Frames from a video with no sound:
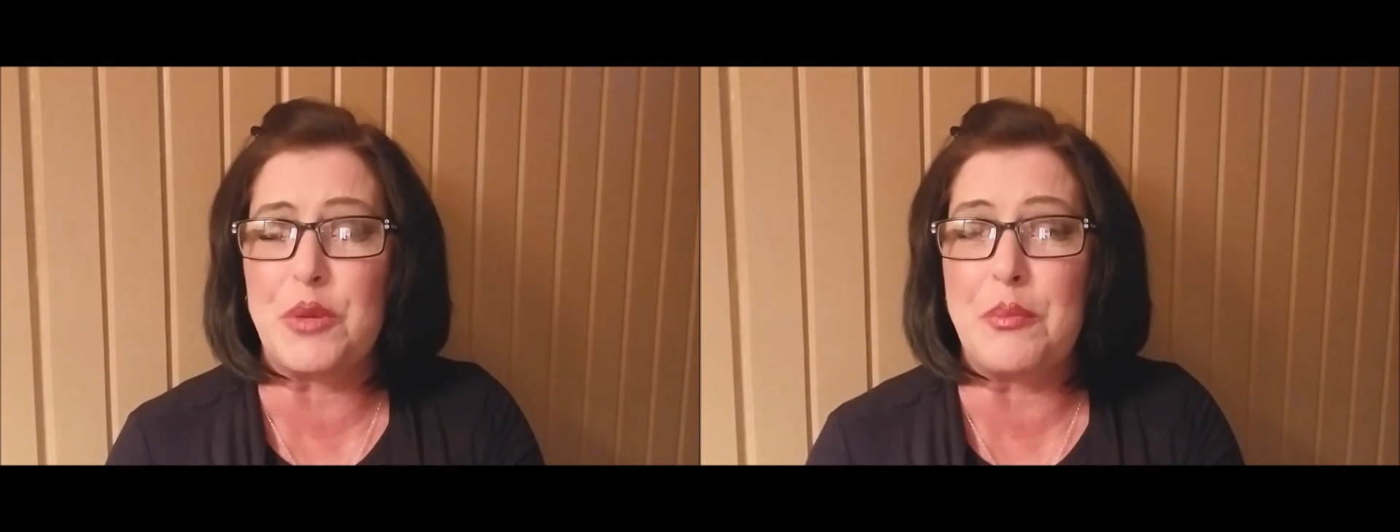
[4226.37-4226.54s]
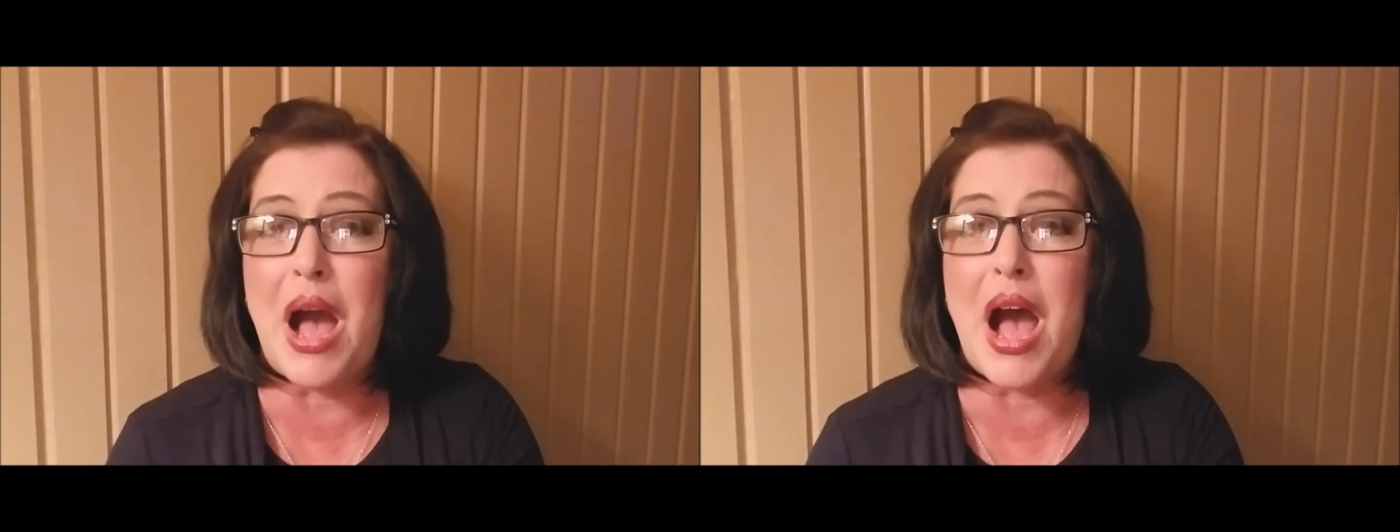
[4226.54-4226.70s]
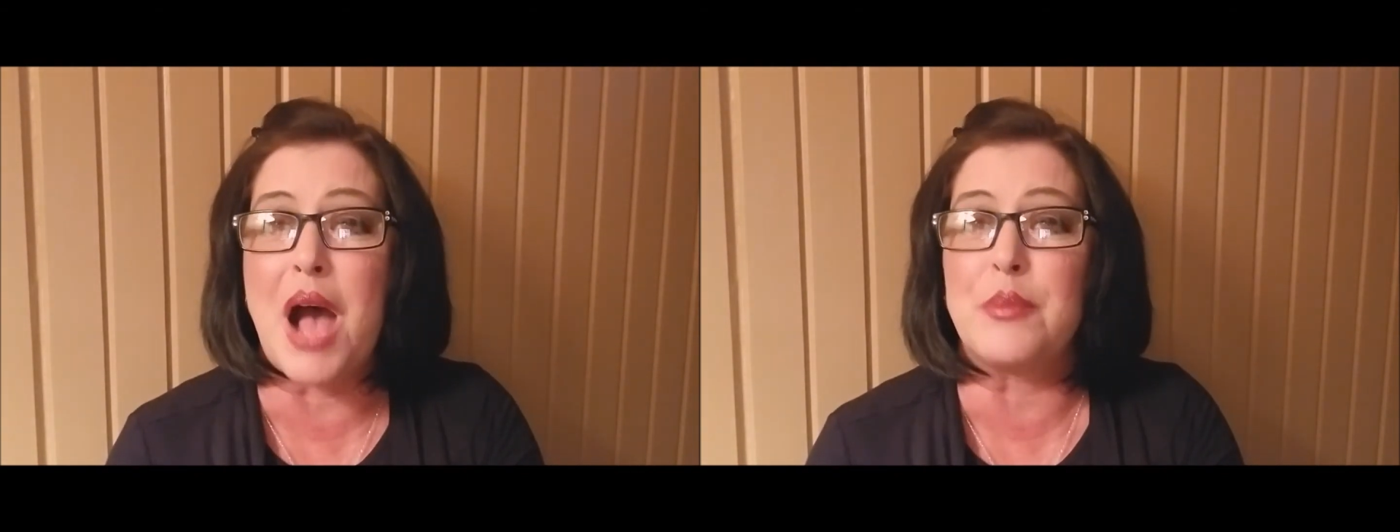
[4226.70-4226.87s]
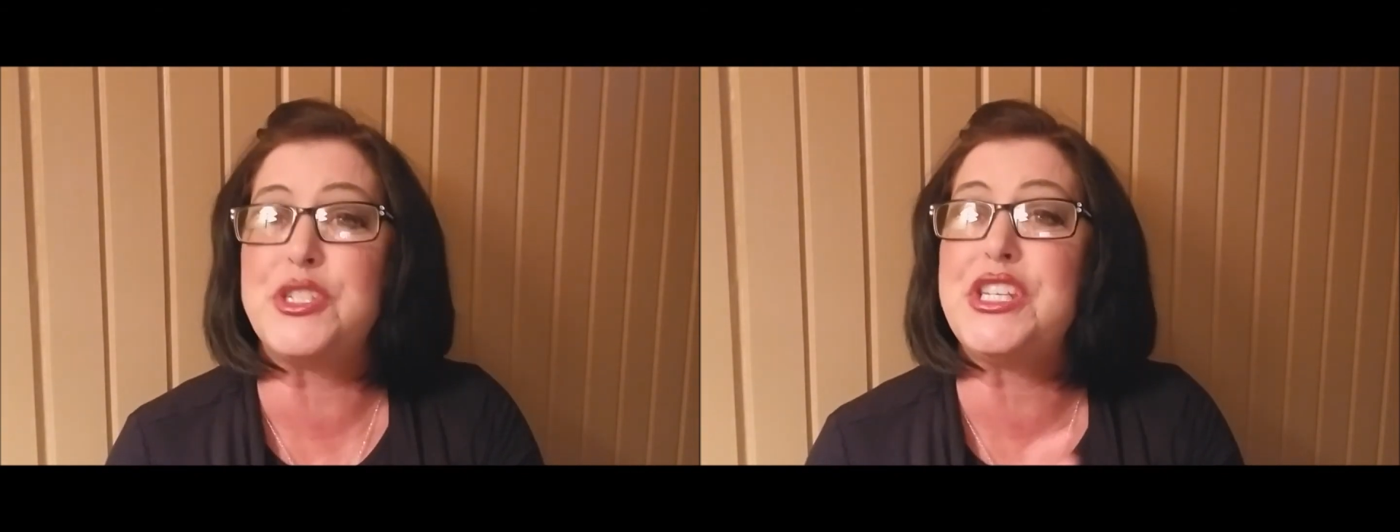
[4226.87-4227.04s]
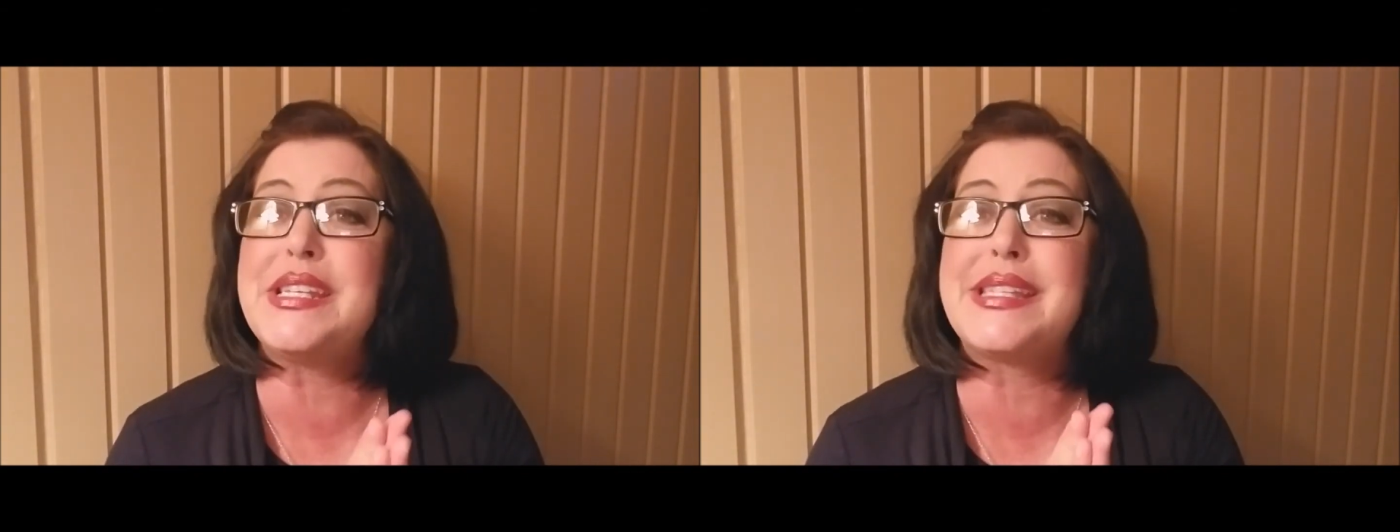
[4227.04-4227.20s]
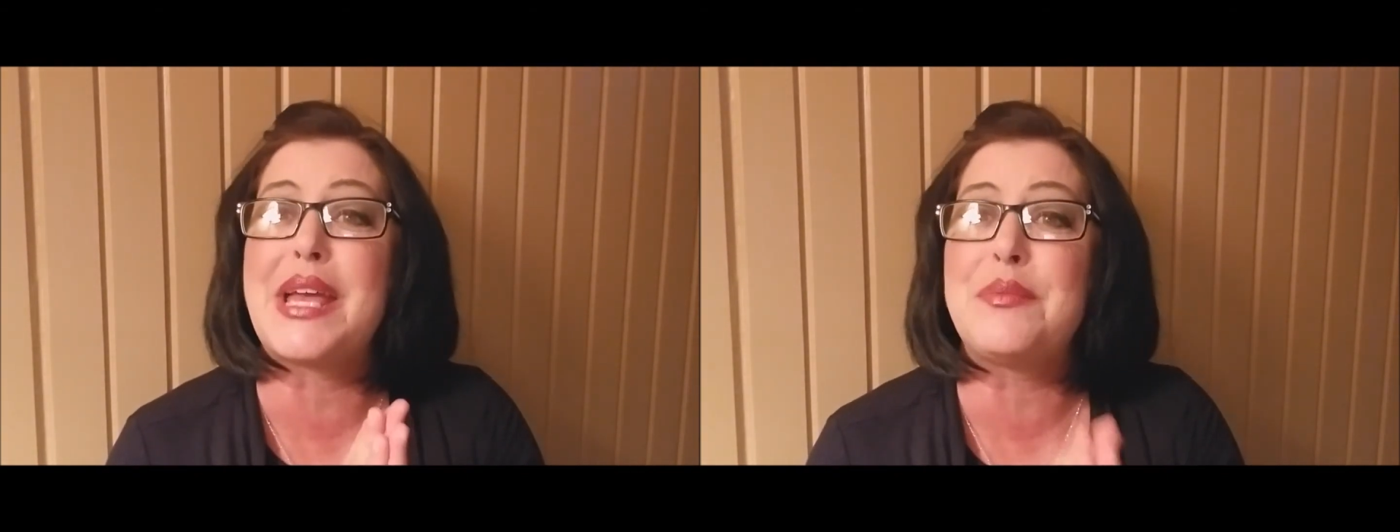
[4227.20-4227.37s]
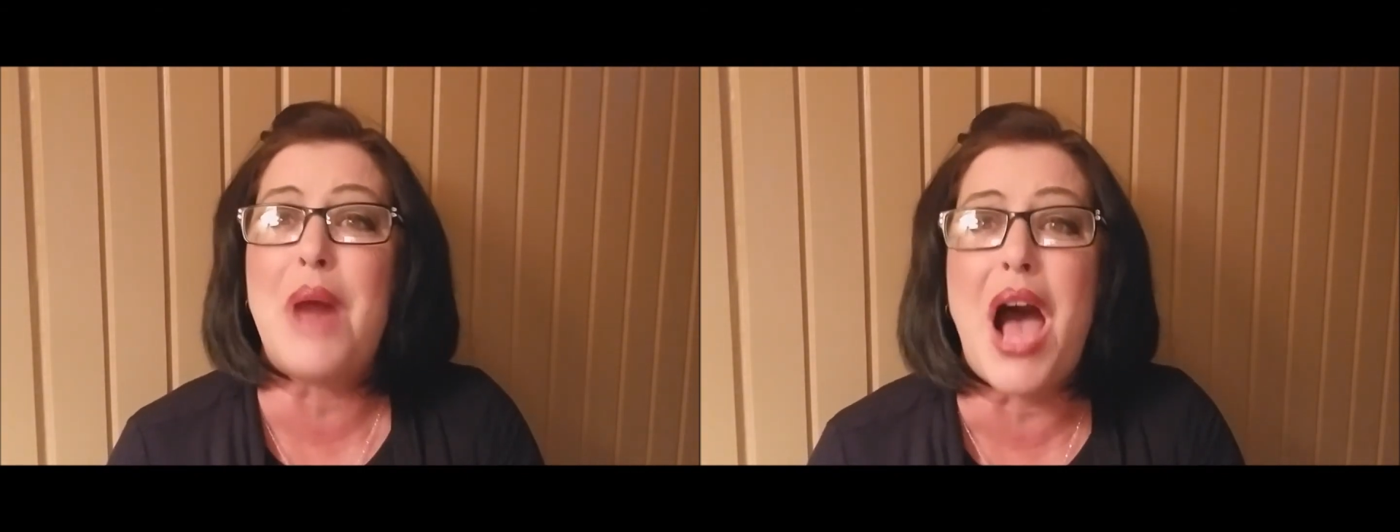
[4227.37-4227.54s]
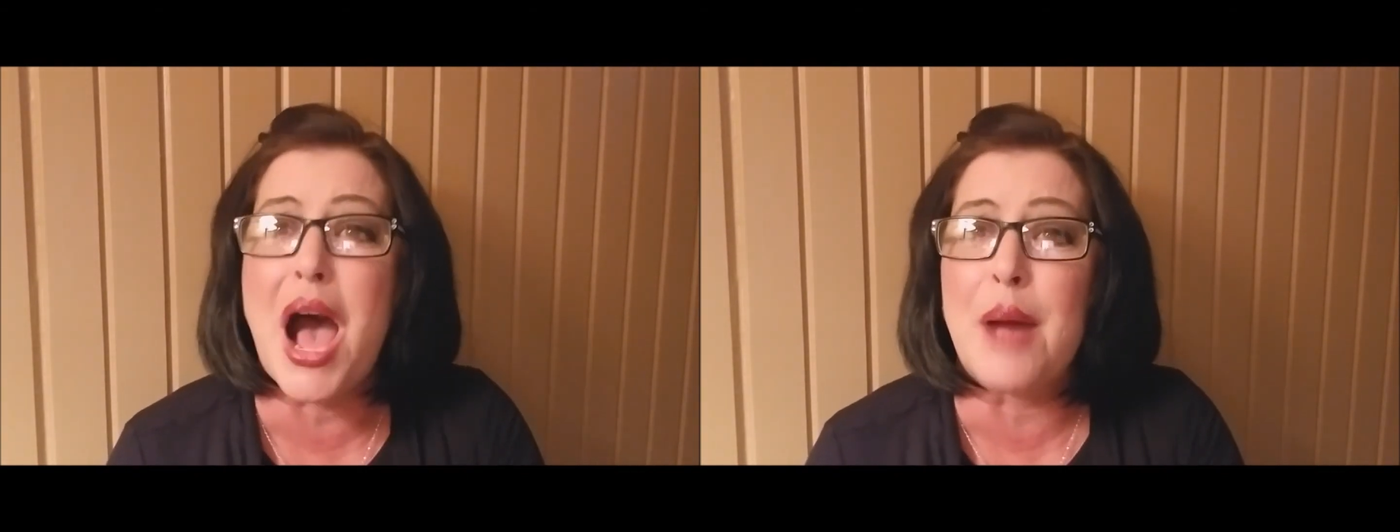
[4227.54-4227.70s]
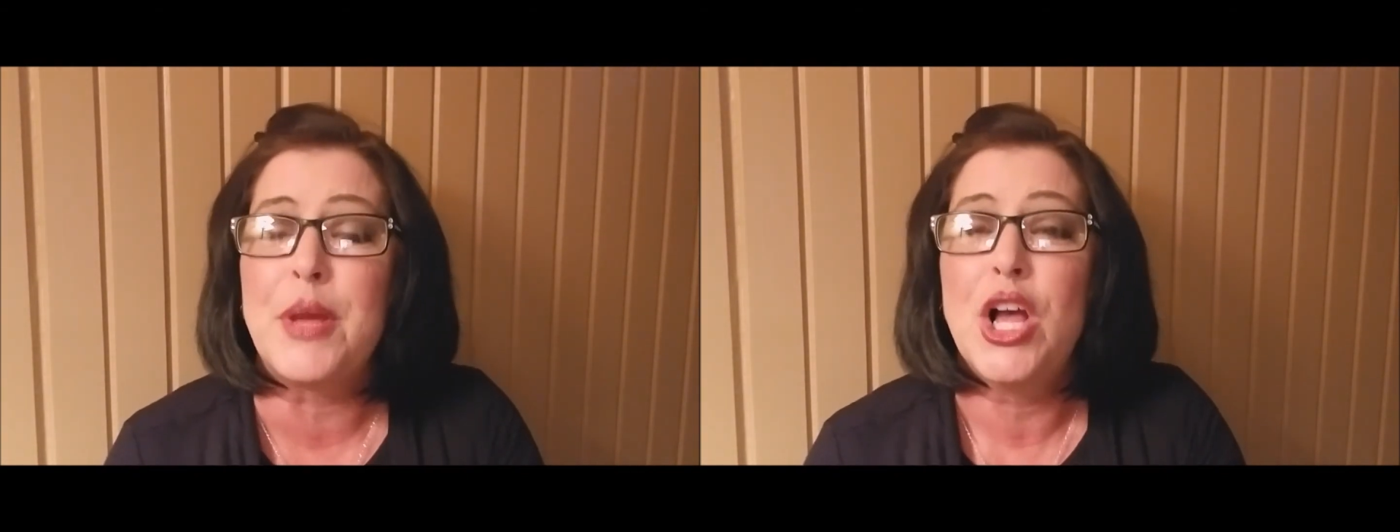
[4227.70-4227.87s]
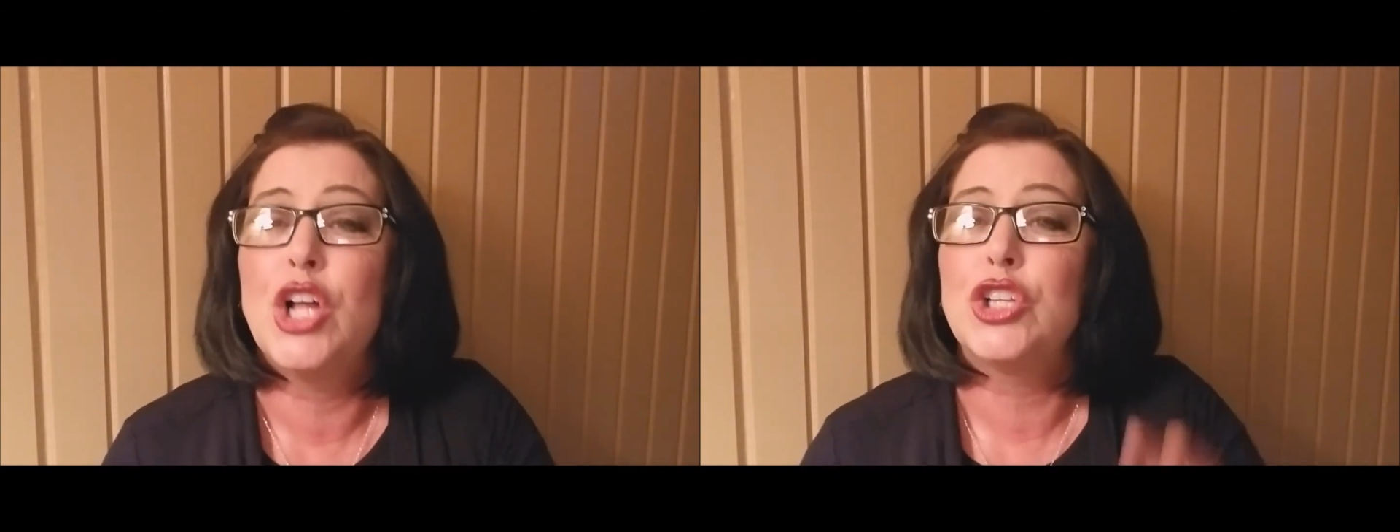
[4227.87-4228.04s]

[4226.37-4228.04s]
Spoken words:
mom, she said, "Mom,